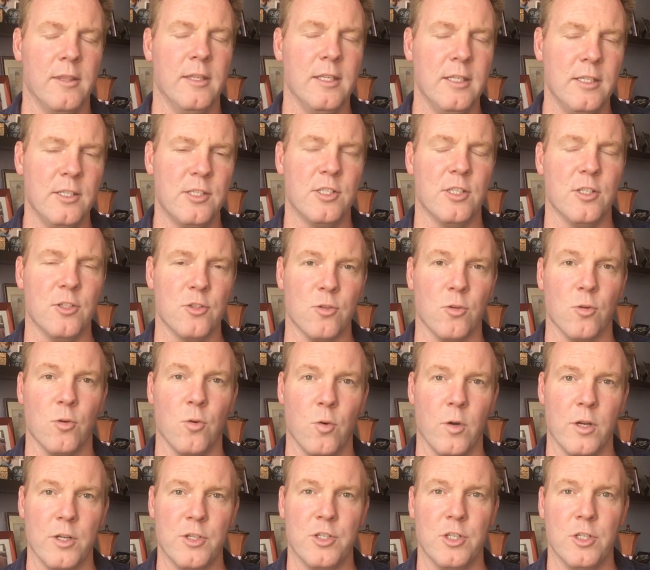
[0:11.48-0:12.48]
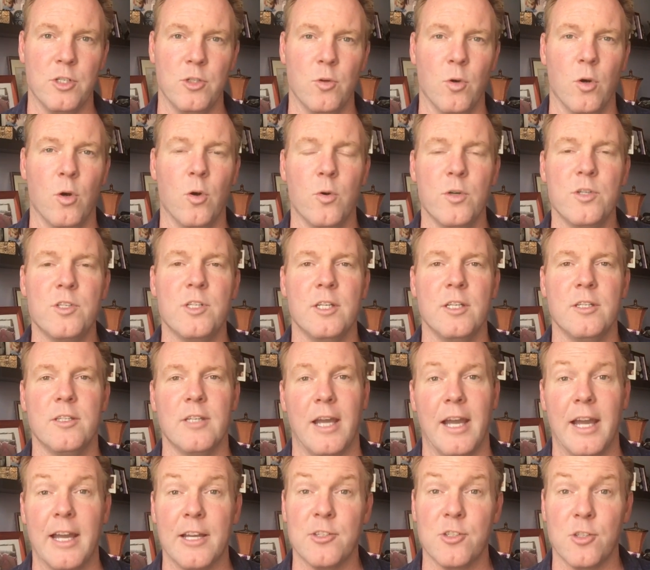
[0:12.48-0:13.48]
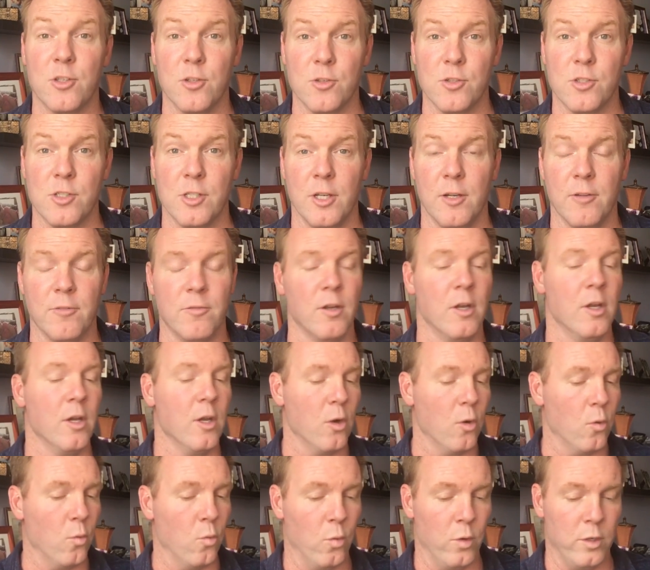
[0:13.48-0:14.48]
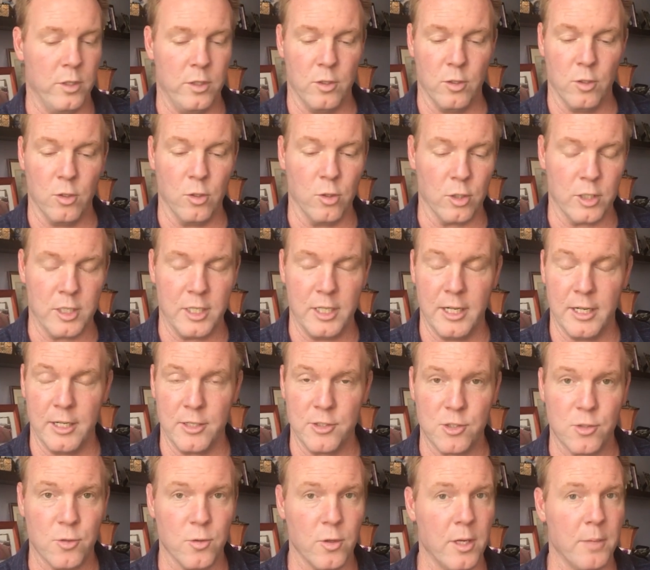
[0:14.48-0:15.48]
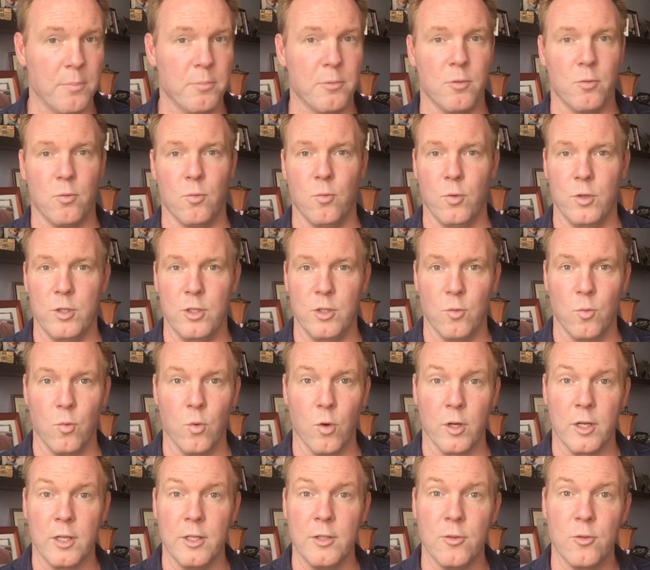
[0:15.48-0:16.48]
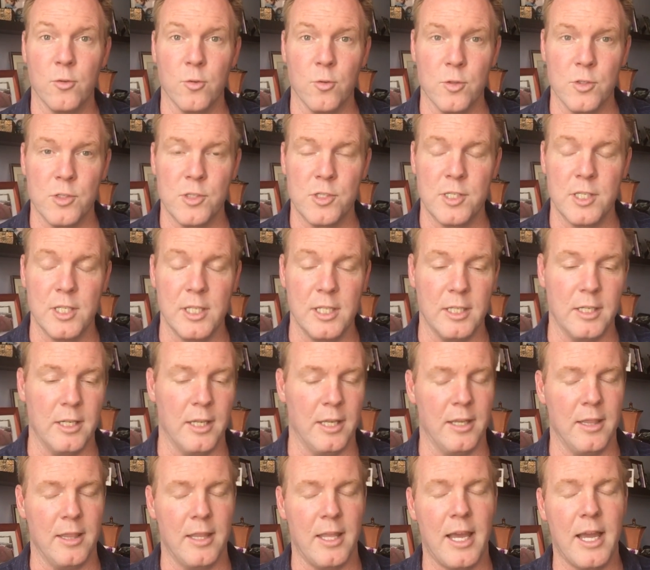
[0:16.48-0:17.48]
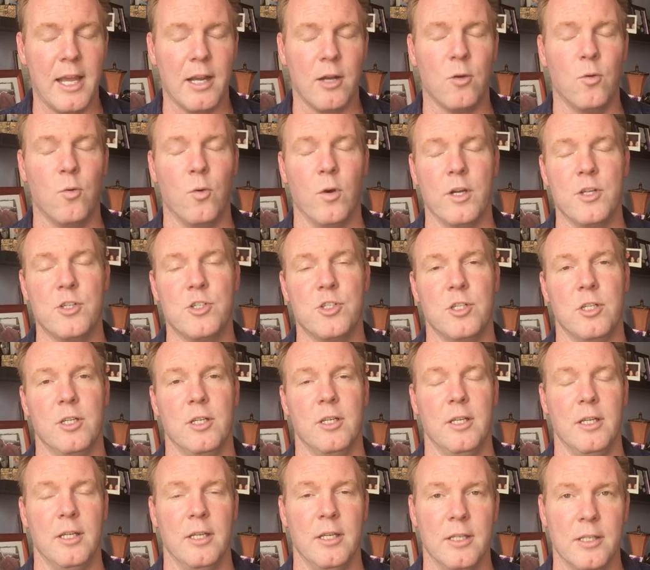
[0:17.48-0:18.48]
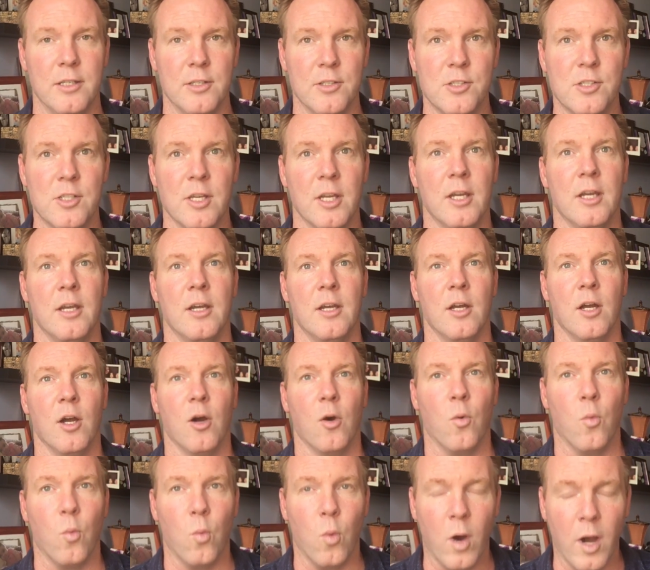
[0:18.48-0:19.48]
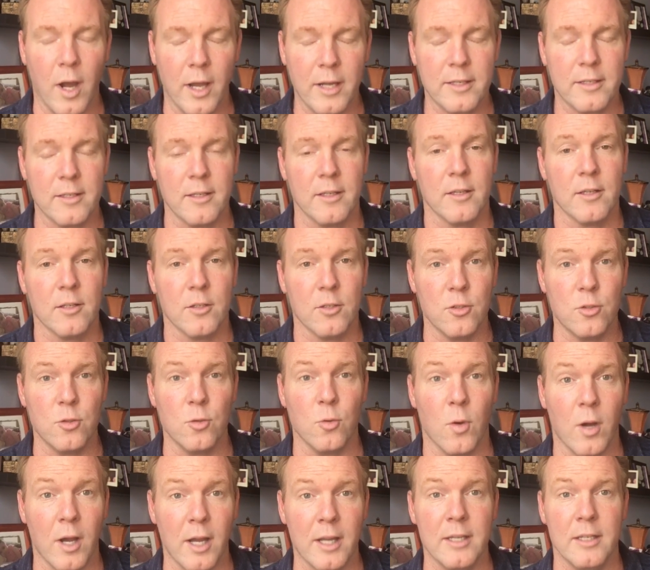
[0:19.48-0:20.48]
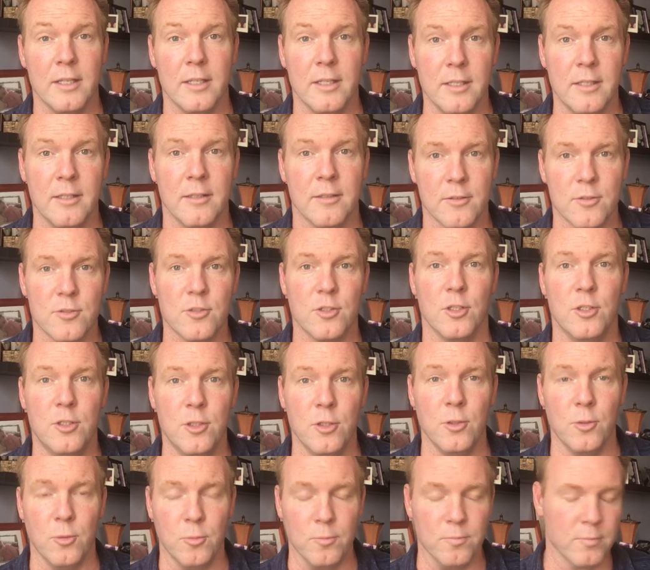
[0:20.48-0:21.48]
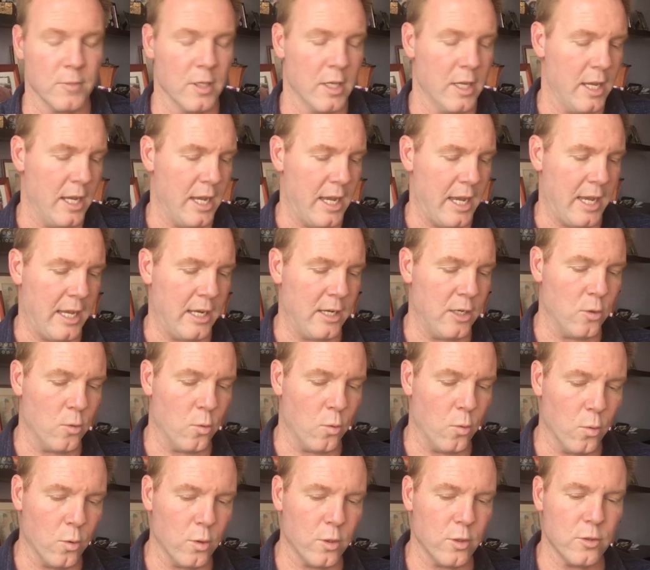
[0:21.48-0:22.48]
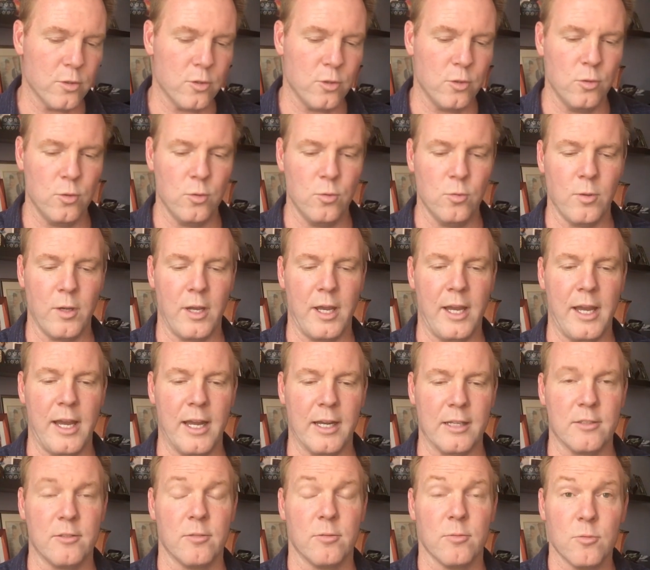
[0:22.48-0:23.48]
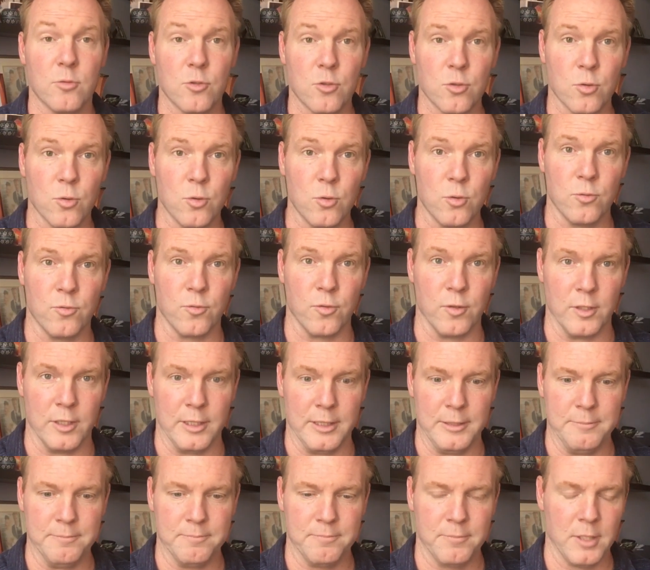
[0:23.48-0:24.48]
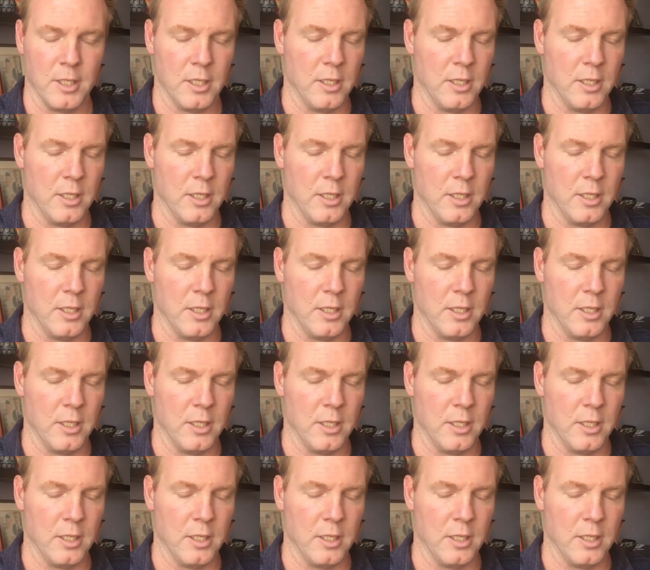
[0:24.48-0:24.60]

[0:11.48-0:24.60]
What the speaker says: the central question you always need to ask yourself when you're looking at a script, when you're working through a scene. And that question is, what do I need to do? And in order to act truthfully,